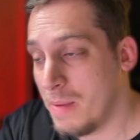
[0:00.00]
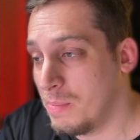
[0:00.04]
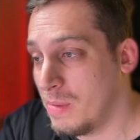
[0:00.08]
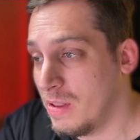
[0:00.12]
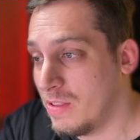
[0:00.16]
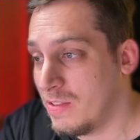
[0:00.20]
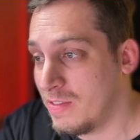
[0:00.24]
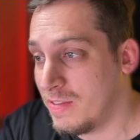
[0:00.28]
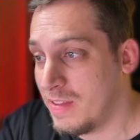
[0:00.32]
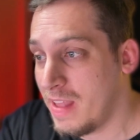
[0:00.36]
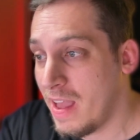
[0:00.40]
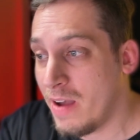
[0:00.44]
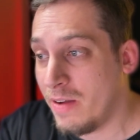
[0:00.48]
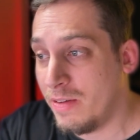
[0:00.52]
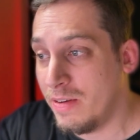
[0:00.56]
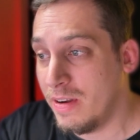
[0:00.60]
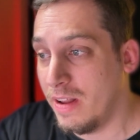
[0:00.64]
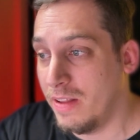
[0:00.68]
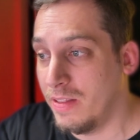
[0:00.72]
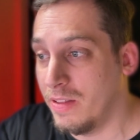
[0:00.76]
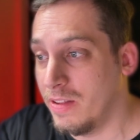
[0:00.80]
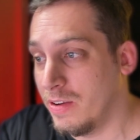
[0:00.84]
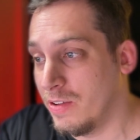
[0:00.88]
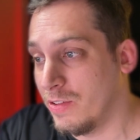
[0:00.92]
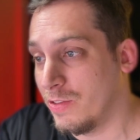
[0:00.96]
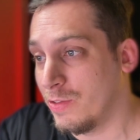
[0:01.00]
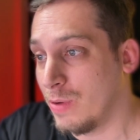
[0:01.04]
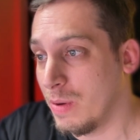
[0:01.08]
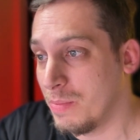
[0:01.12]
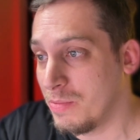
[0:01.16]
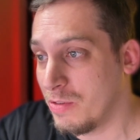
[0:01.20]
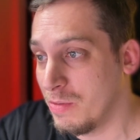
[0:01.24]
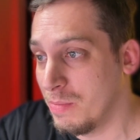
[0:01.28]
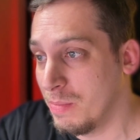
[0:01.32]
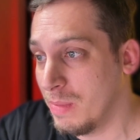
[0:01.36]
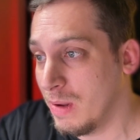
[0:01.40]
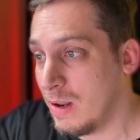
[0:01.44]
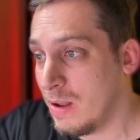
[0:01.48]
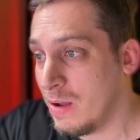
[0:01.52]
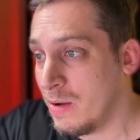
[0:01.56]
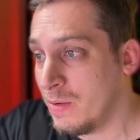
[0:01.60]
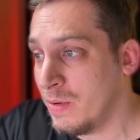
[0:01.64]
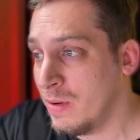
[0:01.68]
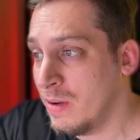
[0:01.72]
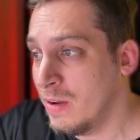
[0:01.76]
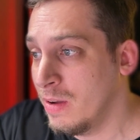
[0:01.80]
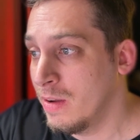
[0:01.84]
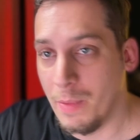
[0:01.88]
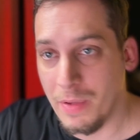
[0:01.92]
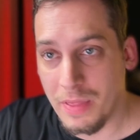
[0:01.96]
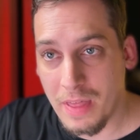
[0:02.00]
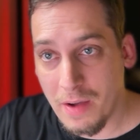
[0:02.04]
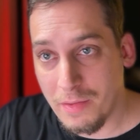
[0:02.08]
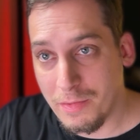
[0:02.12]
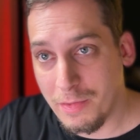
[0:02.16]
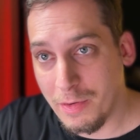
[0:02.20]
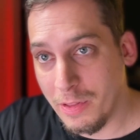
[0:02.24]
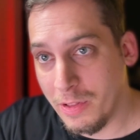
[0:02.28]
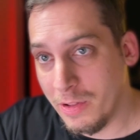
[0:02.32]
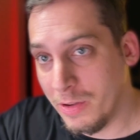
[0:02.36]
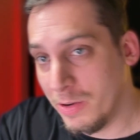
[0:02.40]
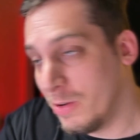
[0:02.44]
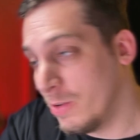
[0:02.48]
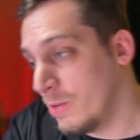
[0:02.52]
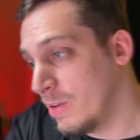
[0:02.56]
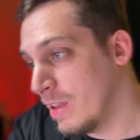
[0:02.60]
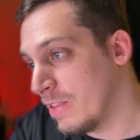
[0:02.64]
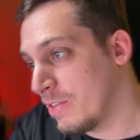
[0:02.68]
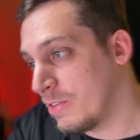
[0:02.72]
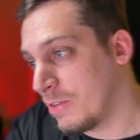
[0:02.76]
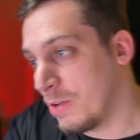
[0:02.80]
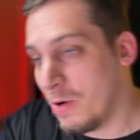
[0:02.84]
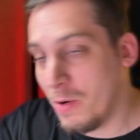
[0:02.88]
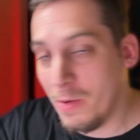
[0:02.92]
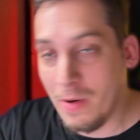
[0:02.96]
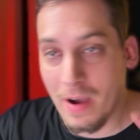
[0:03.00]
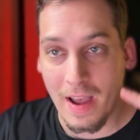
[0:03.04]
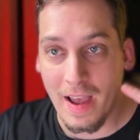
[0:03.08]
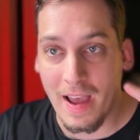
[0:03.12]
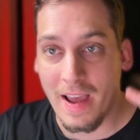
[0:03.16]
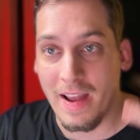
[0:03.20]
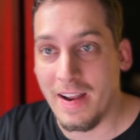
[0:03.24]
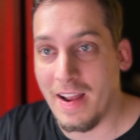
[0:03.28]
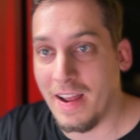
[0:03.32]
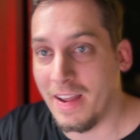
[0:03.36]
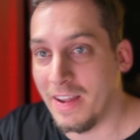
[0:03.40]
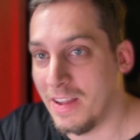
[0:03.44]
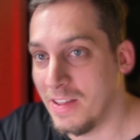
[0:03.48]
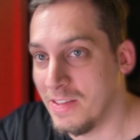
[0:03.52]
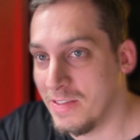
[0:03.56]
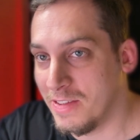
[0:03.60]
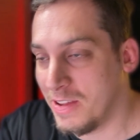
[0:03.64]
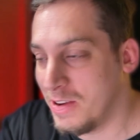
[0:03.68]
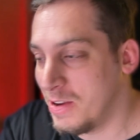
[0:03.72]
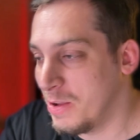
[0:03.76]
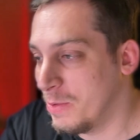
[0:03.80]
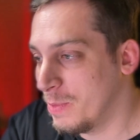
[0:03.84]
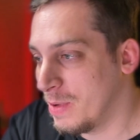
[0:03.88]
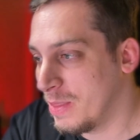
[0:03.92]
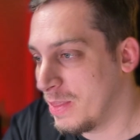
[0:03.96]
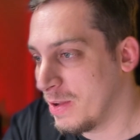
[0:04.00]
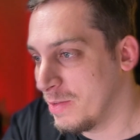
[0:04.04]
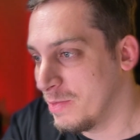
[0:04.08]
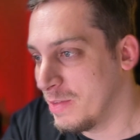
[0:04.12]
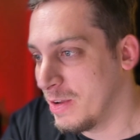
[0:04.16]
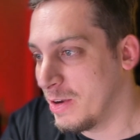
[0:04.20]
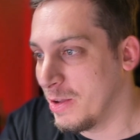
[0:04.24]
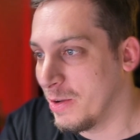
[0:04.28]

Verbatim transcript: templates down in the description below. And without further ado, let's go ahead and continue with our